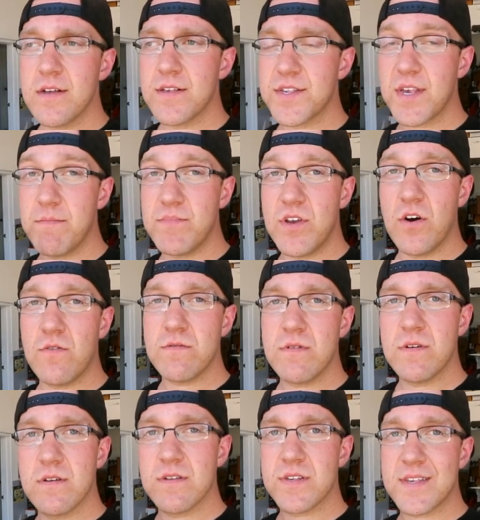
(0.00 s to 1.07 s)
some don't.
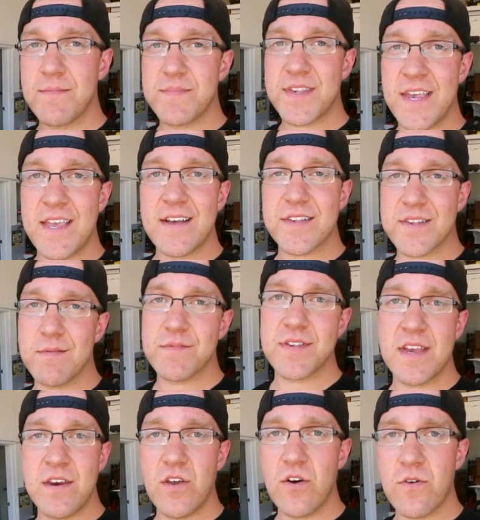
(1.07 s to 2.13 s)
Some say yes, some
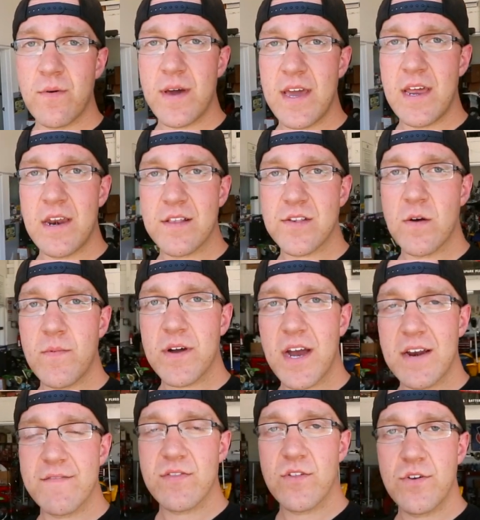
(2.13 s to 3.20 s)
say no, and it's all about
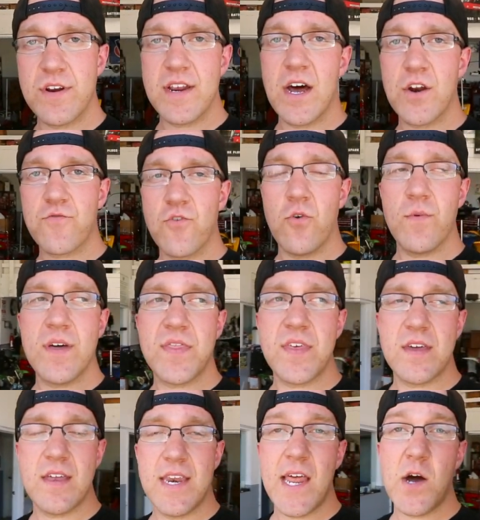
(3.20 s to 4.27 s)
kind of learning how to roll with
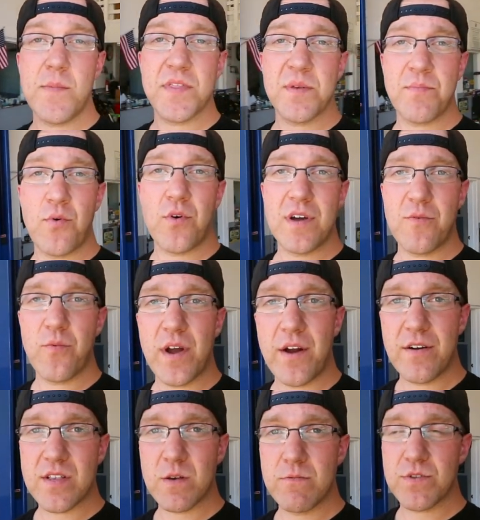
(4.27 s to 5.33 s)
it. And now I'm at the point
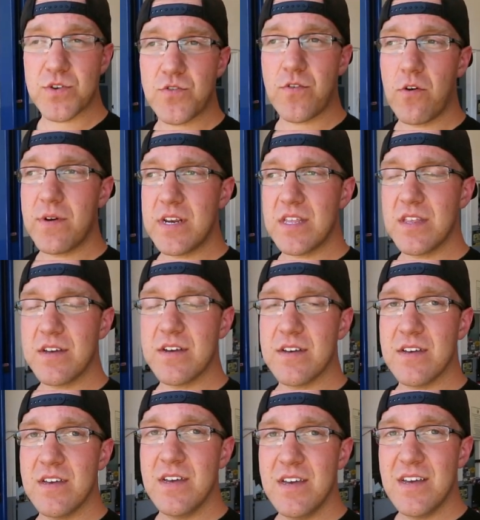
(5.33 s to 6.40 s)
where it's almost growing to
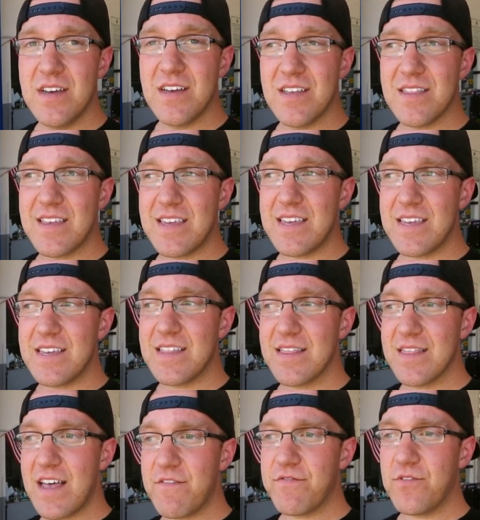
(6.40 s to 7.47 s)
the the
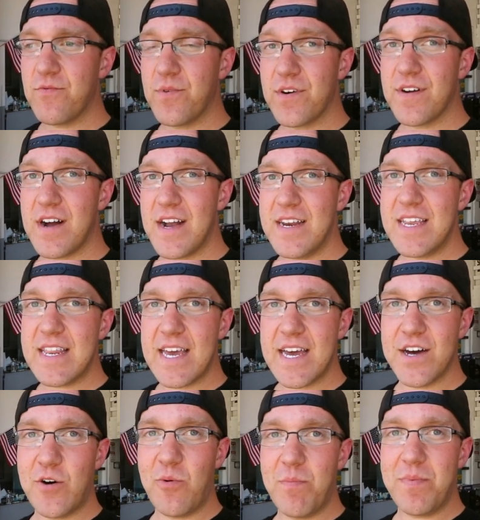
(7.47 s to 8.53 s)
level where I need
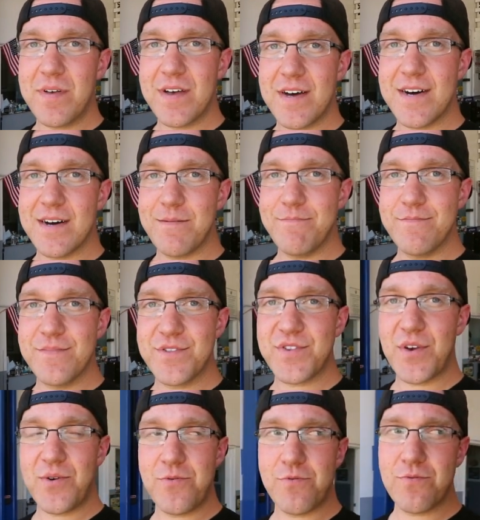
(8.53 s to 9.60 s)
help. Um,
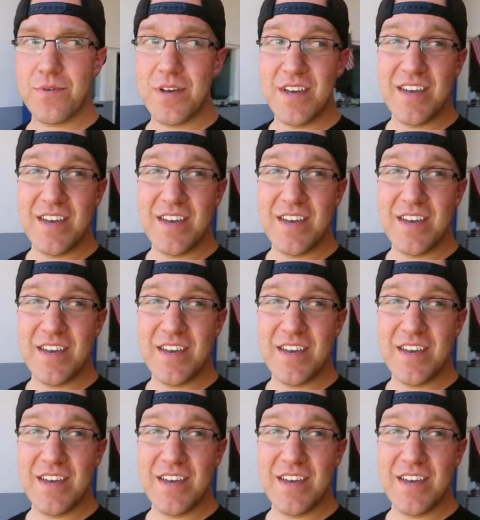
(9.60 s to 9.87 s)
so